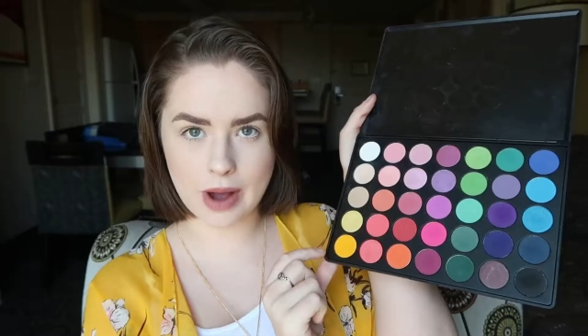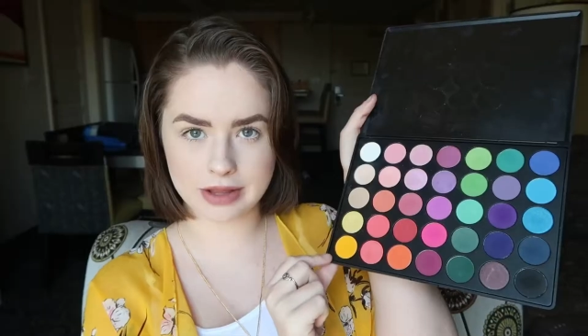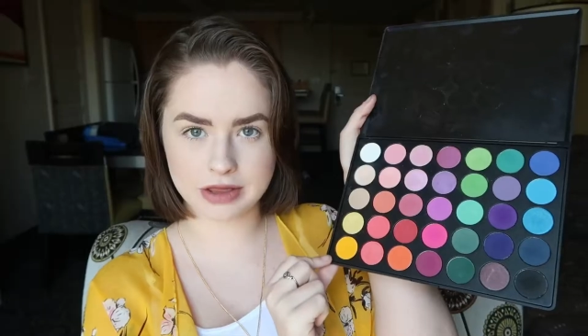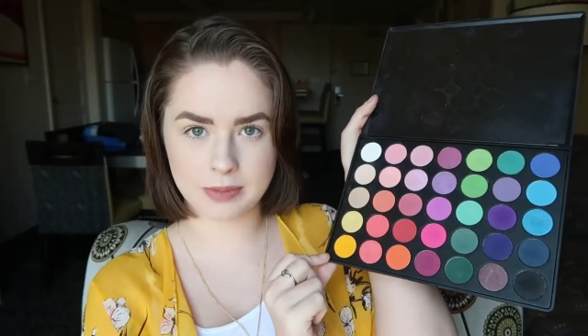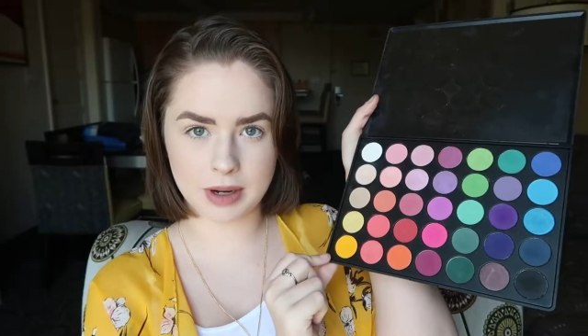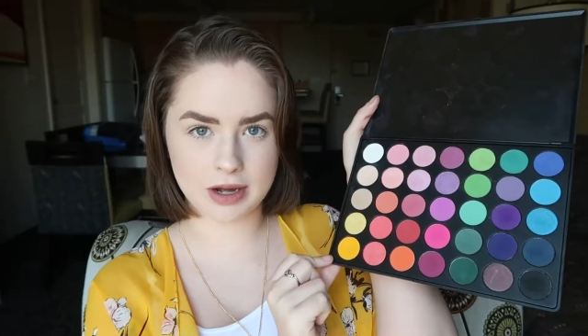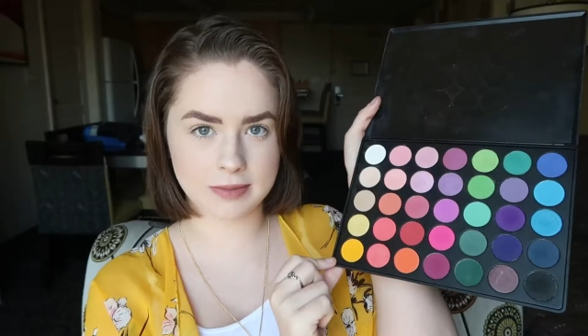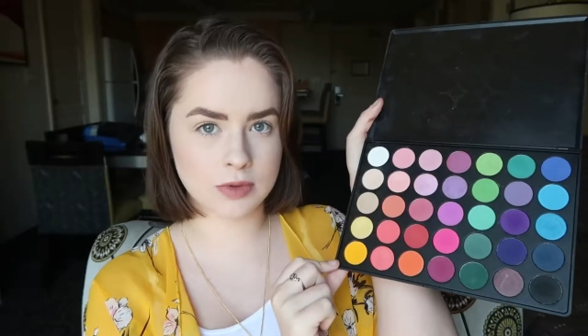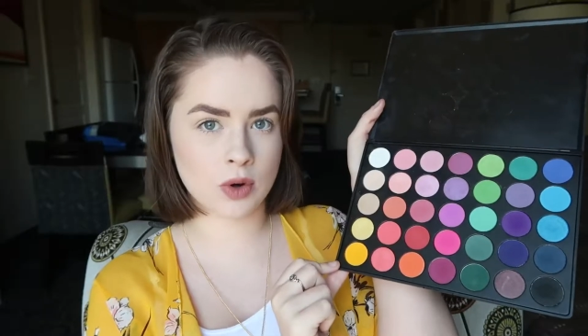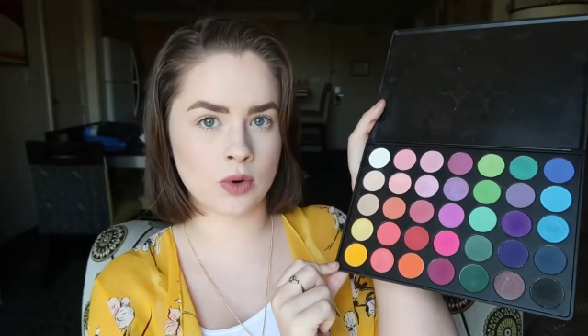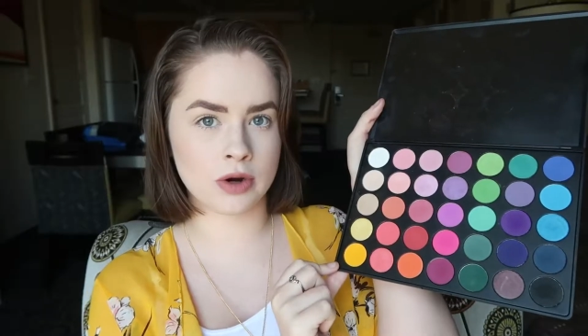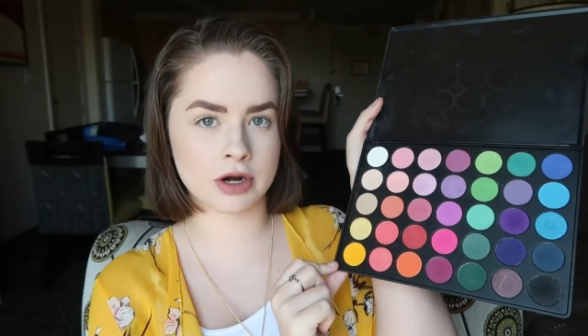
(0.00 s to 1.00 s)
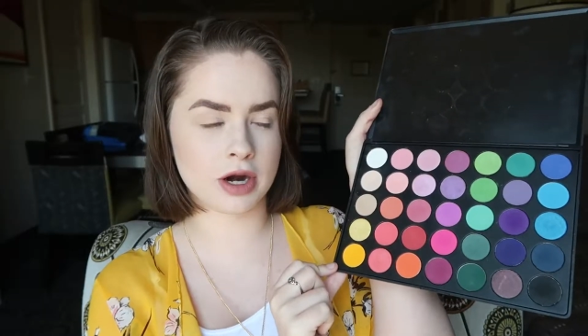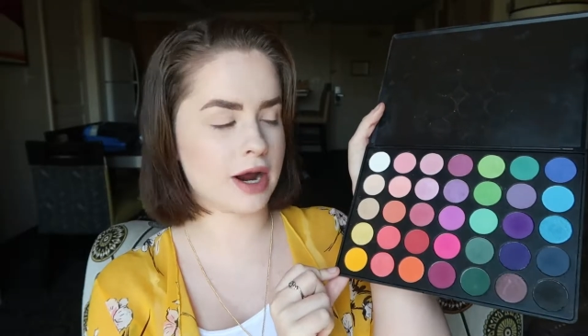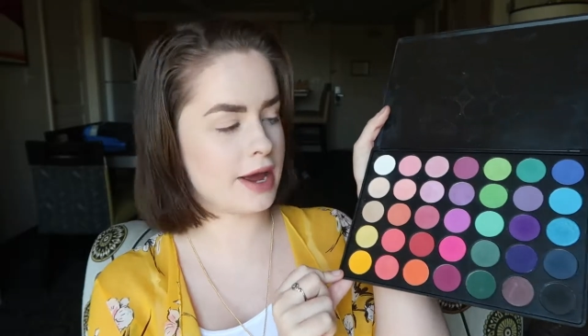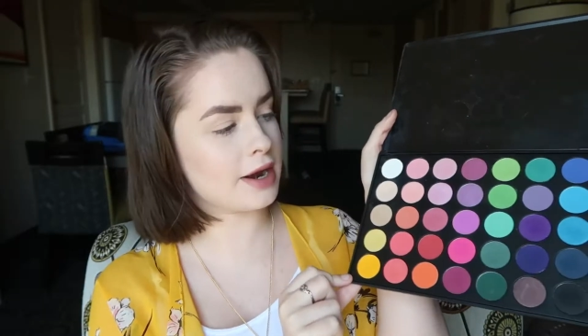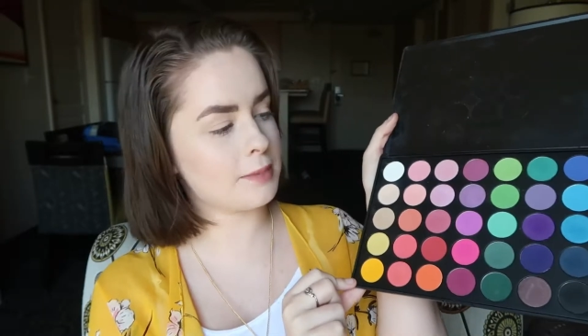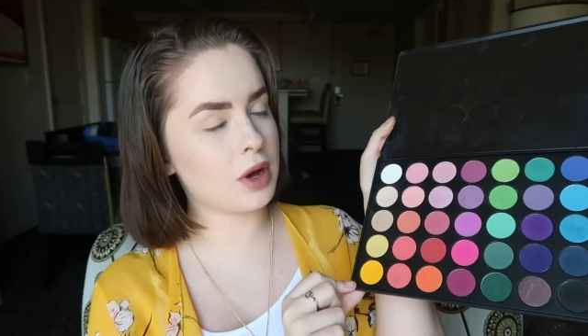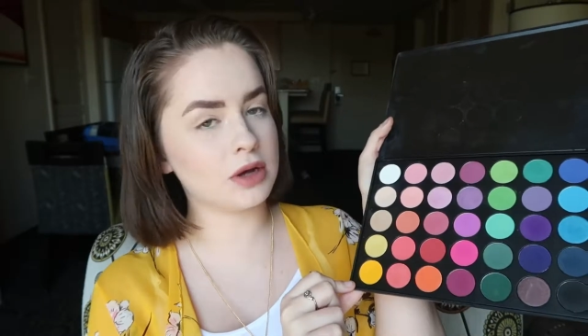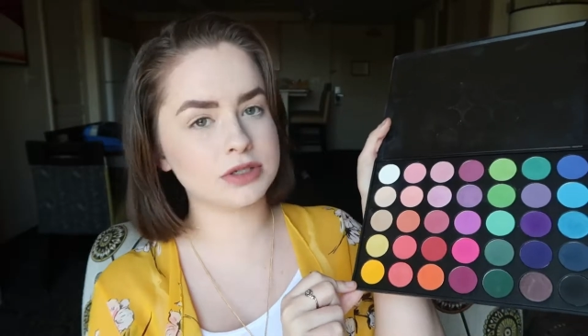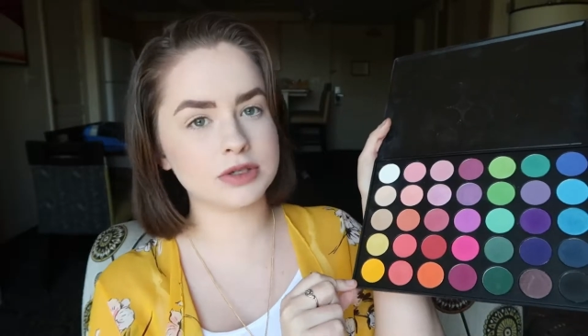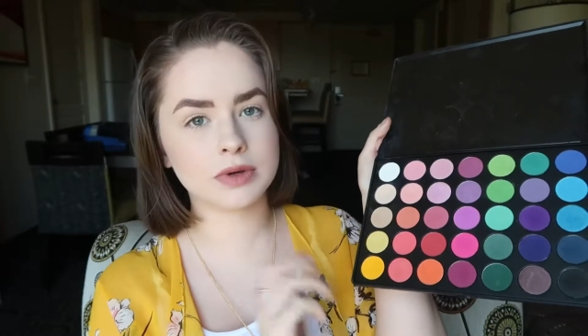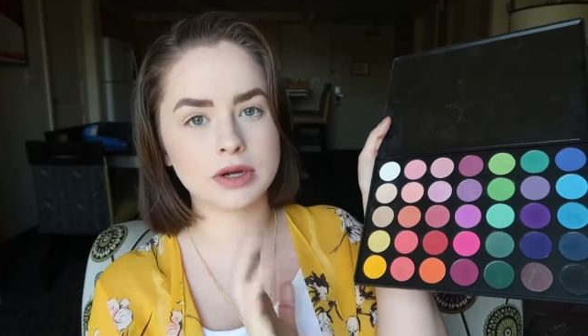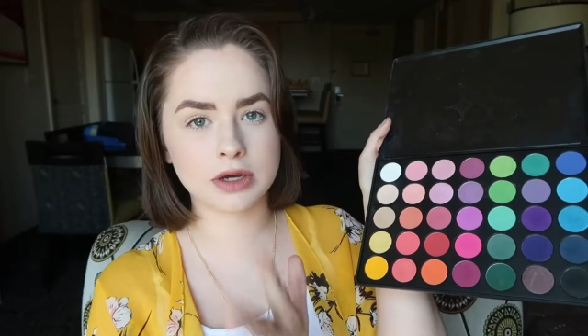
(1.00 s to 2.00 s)
at the bottom corner, and I'm
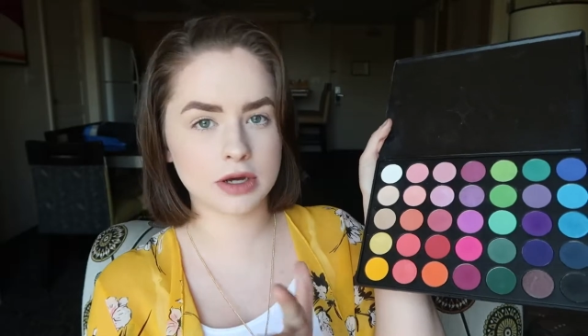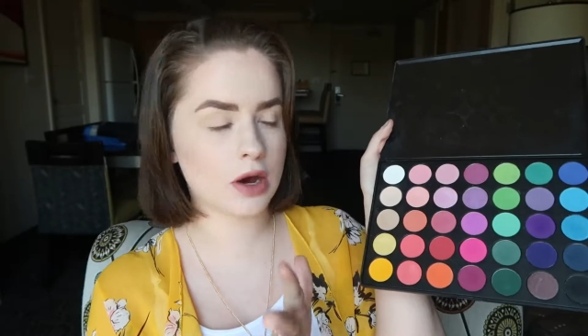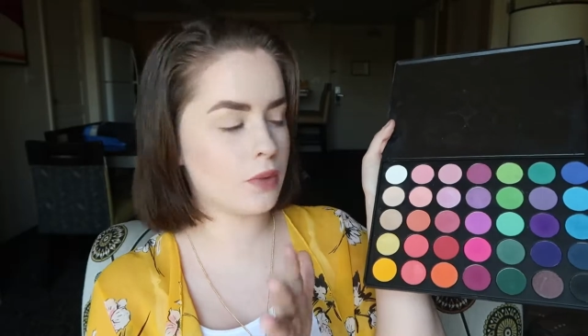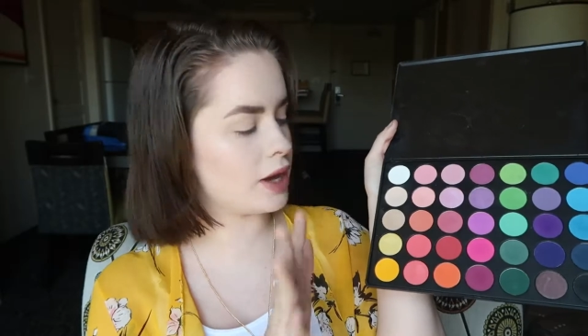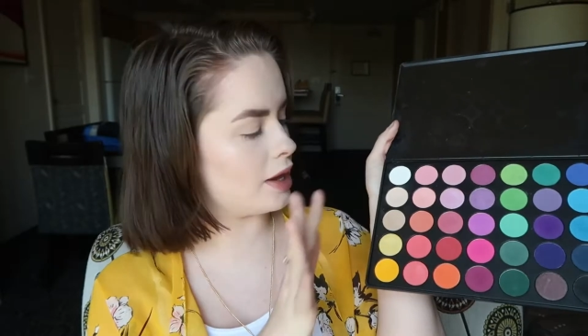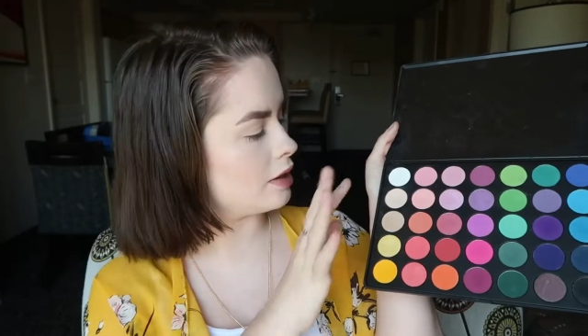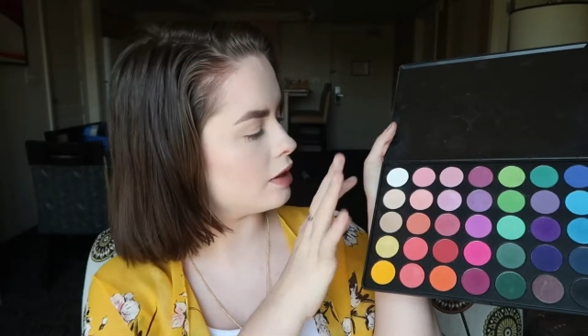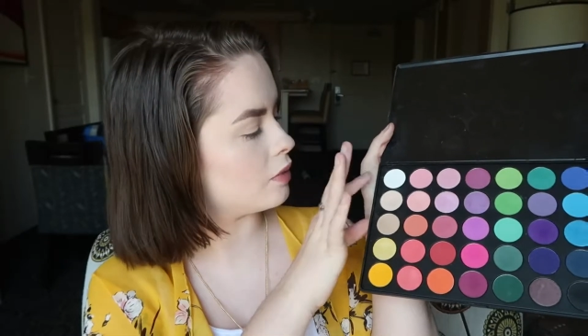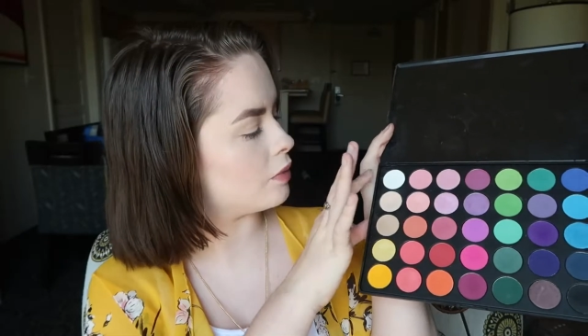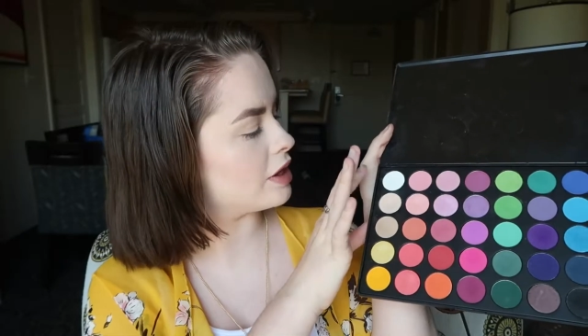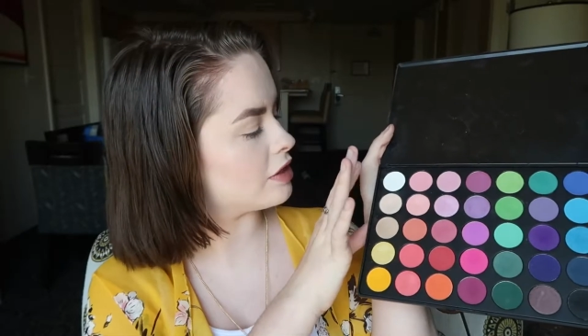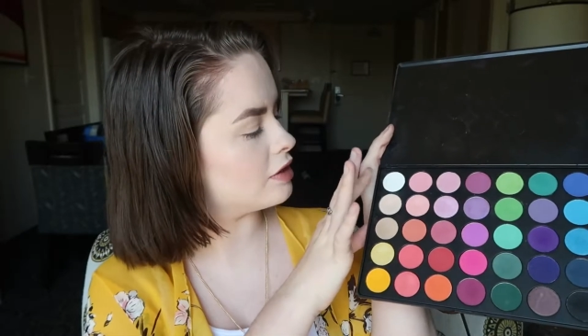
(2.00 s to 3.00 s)
also gonna go in with